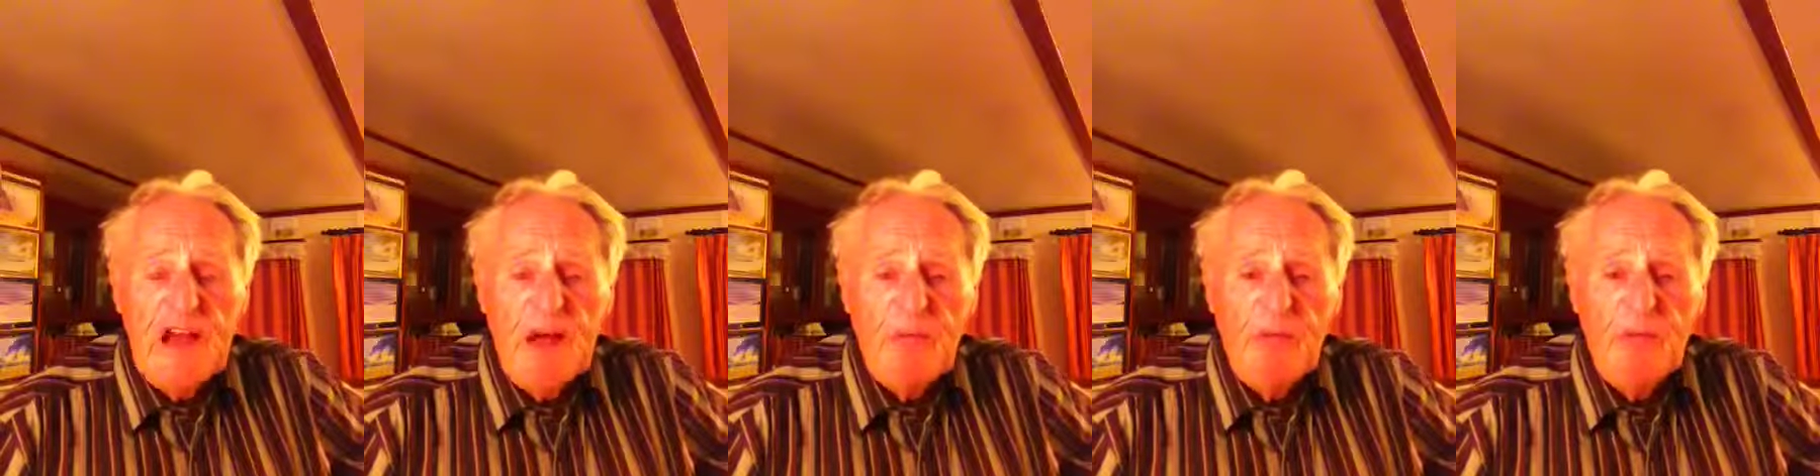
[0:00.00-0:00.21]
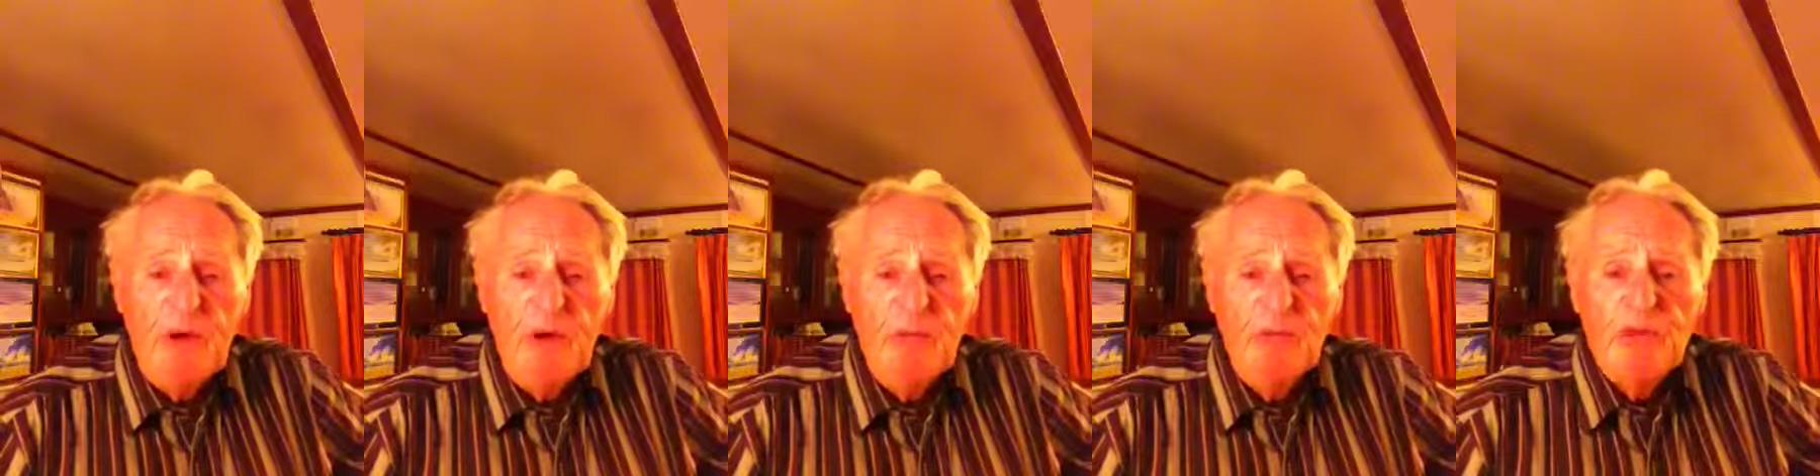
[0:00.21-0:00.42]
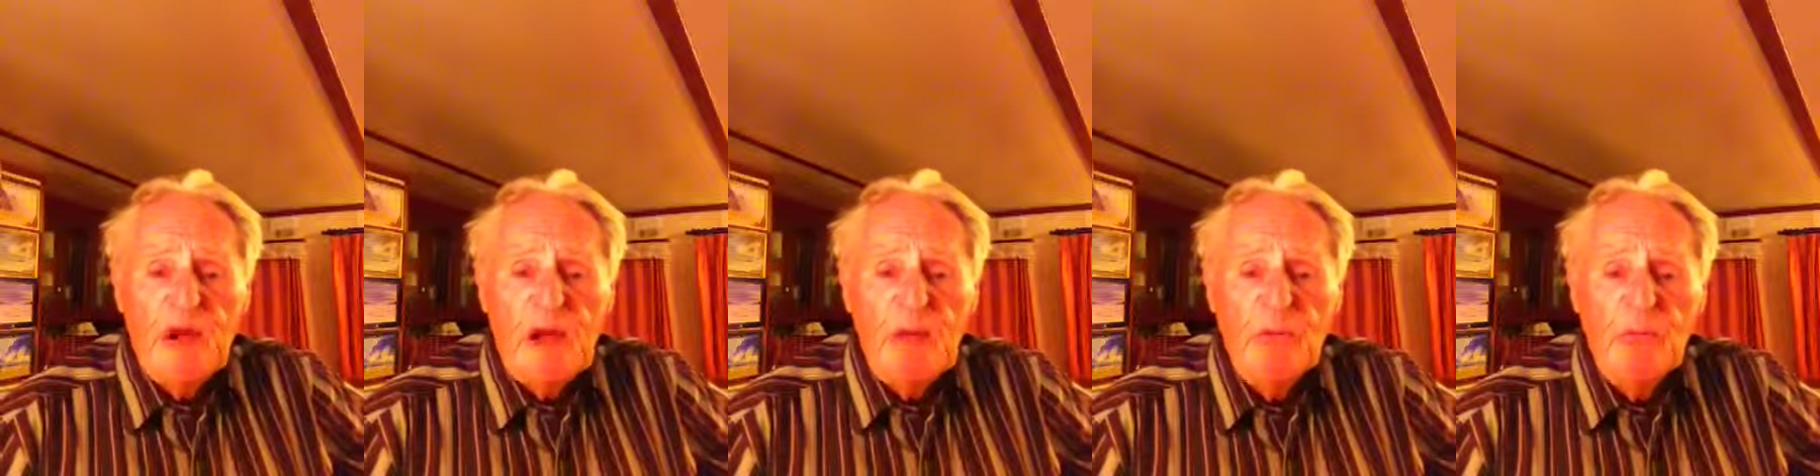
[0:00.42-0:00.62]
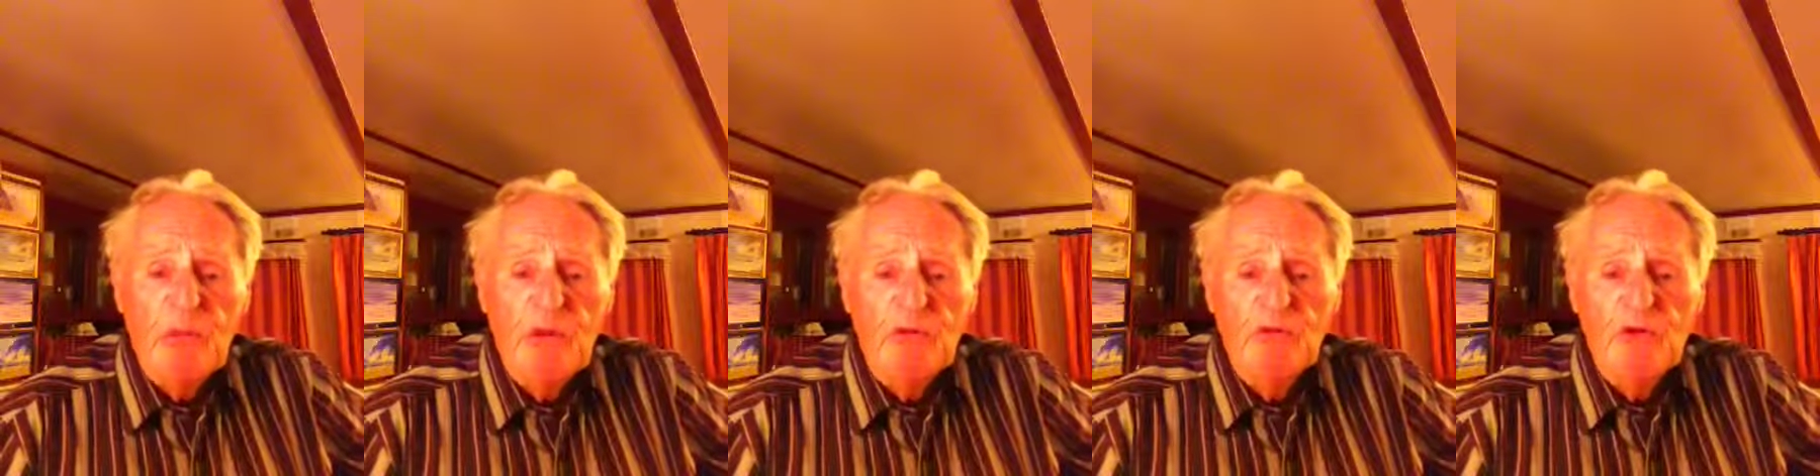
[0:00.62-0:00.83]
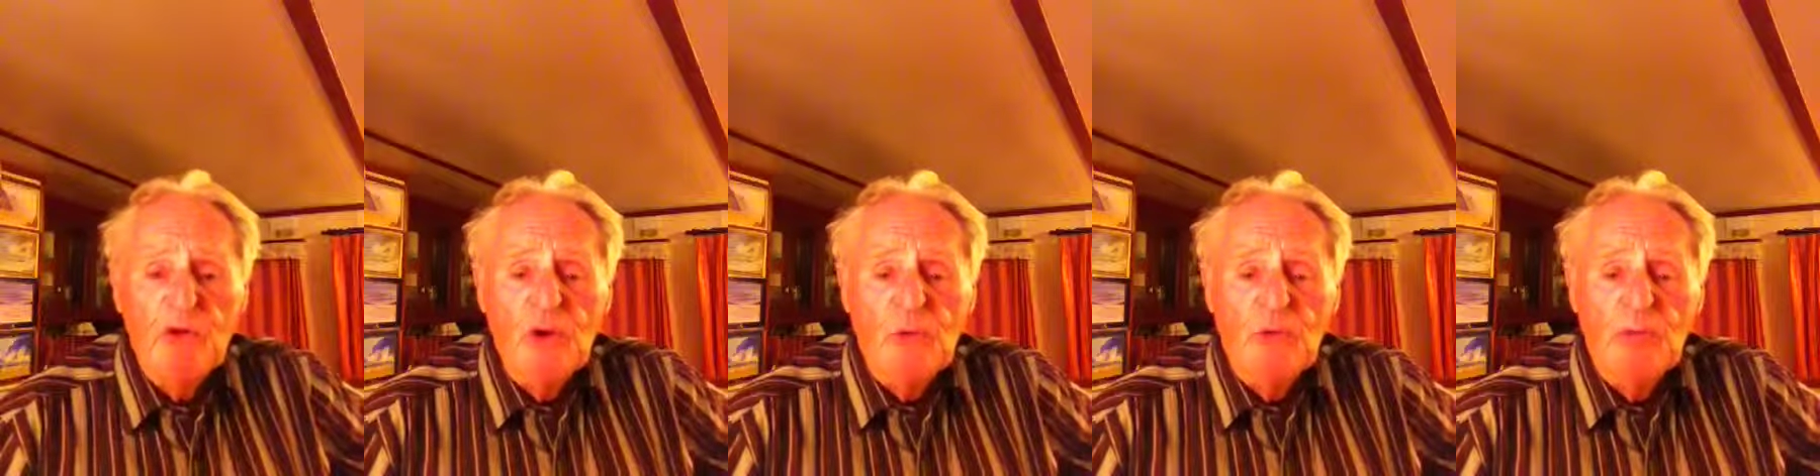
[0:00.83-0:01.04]
apple,
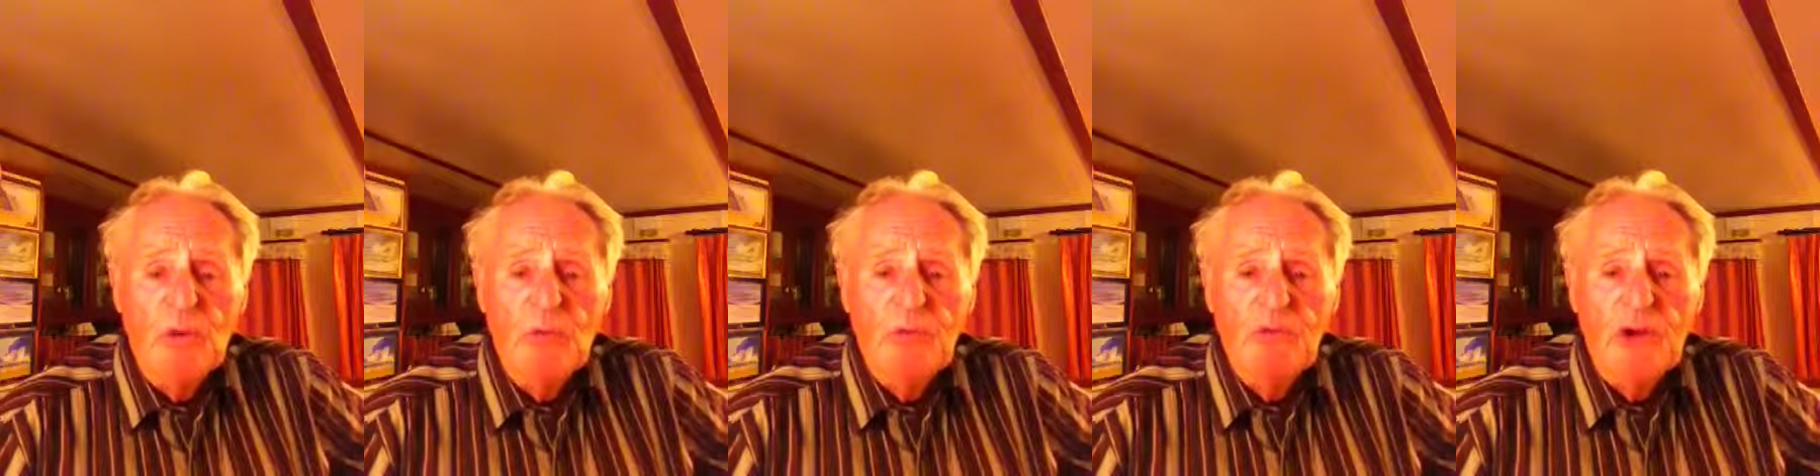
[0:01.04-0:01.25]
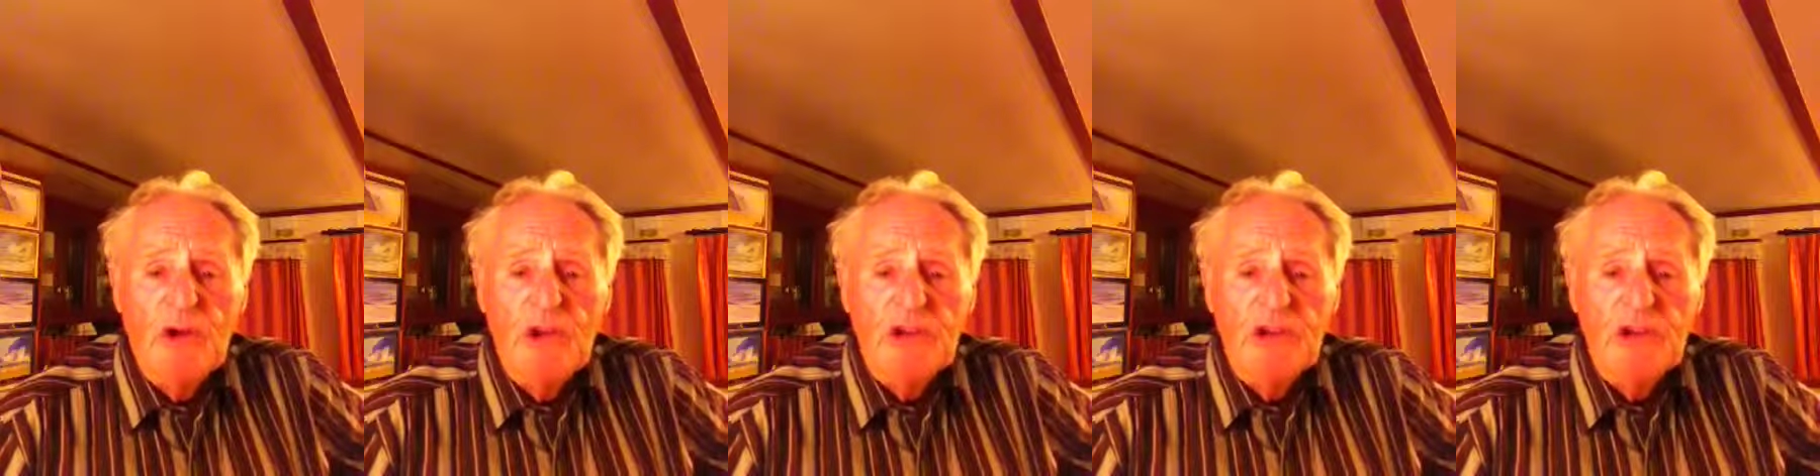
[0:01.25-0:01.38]
bramble, rhubarb,